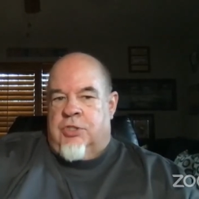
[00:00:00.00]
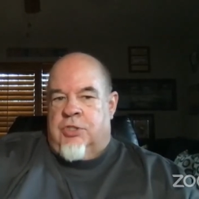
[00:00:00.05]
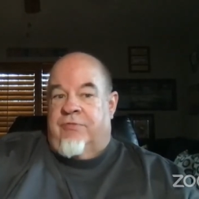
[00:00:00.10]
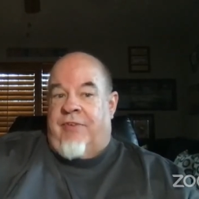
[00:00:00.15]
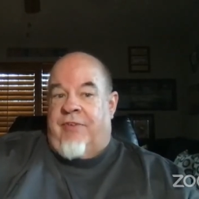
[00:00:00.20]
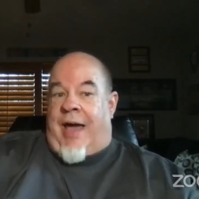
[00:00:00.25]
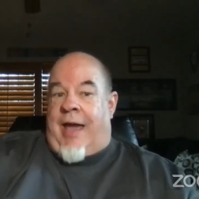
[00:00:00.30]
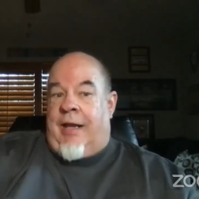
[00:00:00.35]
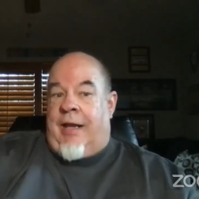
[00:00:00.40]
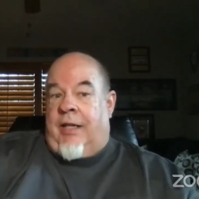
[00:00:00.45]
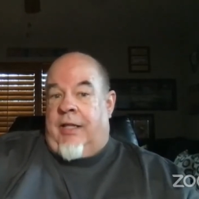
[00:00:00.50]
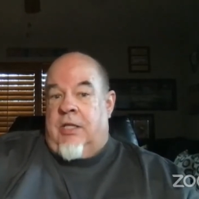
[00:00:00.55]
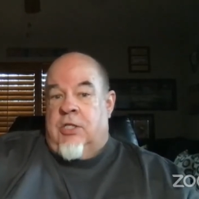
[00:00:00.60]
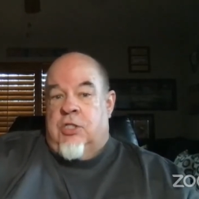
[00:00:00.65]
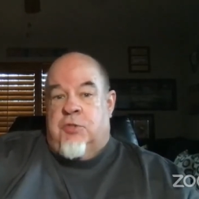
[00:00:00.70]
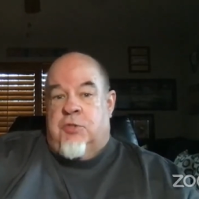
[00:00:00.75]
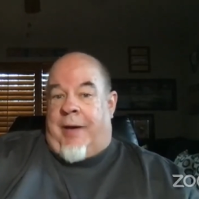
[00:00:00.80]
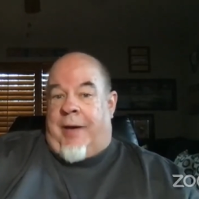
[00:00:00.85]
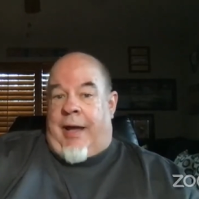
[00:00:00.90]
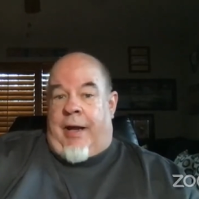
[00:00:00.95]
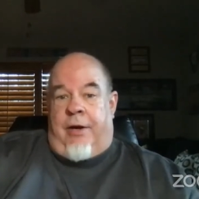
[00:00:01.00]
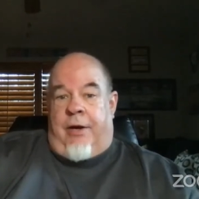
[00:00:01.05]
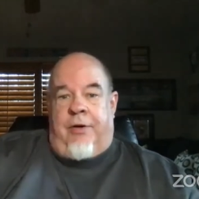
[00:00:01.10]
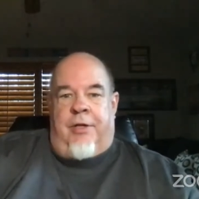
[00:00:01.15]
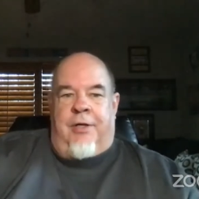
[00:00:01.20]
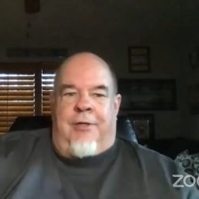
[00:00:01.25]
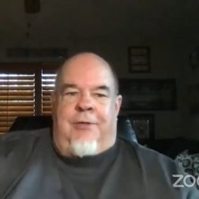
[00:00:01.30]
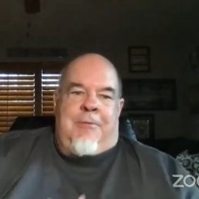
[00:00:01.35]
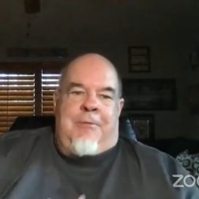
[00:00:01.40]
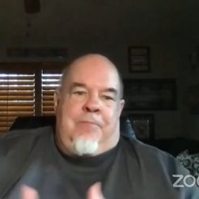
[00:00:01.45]
divinely inspired.
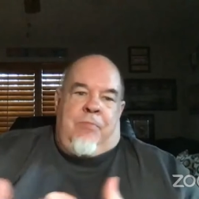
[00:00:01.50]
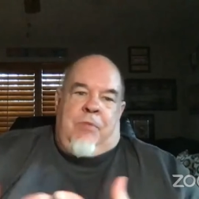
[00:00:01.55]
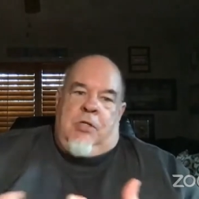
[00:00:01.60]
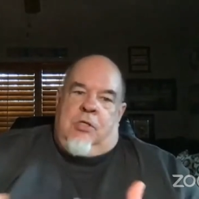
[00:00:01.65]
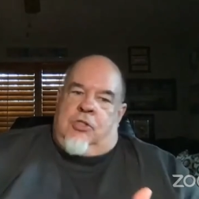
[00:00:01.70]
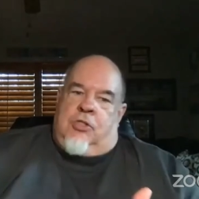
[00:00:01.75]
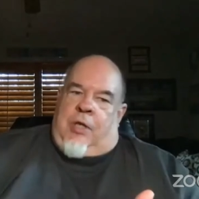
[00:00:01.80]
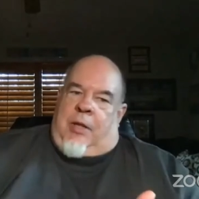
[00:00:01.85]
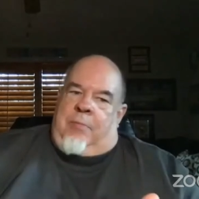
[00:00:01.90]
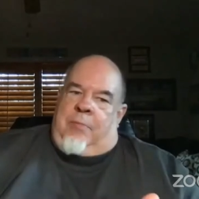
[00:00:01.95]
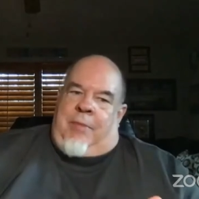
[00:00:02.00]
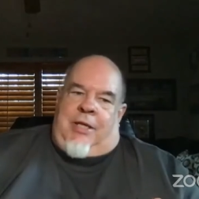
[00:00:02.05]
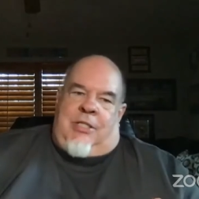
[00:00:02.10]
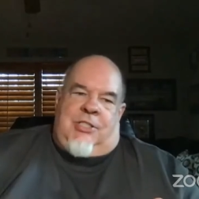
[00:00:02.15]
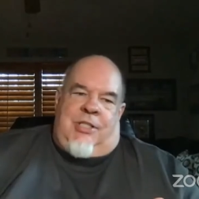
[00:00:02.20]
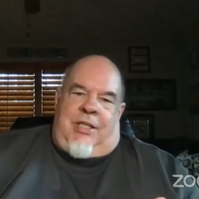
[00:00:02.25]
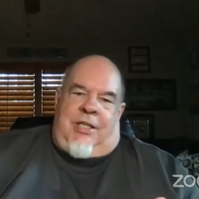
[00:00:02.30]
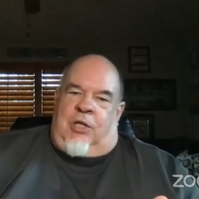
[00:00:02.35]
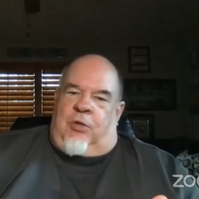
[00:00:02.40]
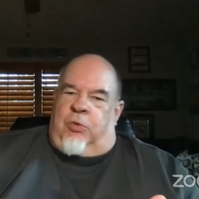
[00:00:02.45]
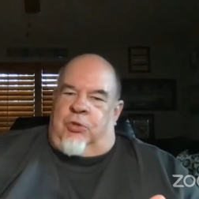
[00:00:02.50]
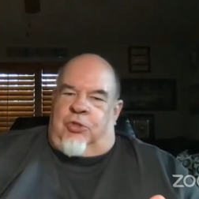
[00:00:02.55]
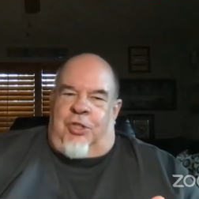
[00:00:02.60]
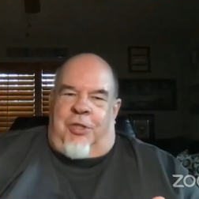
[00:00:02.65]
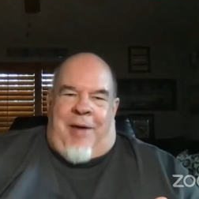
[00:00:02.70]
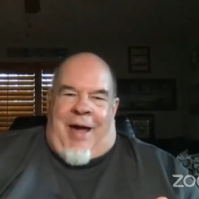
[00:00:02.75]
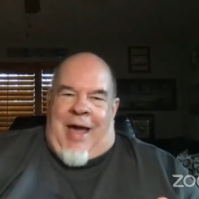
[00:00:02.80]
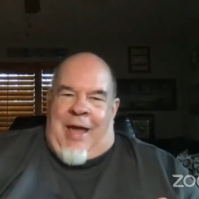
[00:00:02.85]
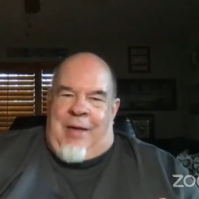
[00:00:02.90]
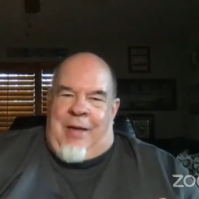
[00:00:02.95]
So it makes it equal to
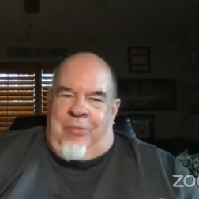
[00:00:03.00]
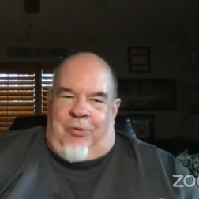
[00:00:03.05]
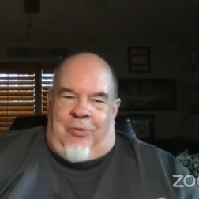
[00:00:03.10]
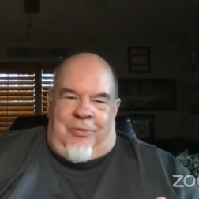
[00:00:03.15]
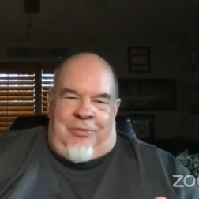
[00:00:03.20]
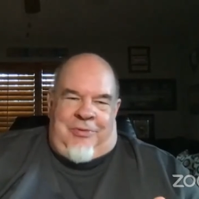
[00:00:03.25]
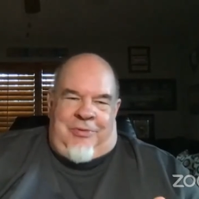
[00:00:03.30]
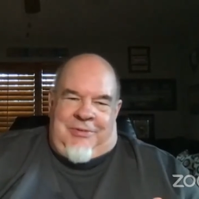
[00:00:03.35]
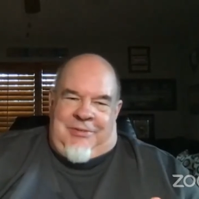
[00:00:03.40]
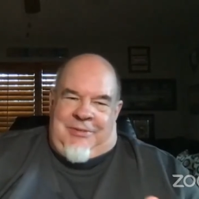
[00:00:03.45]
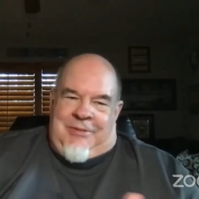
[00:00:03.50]
the Bible.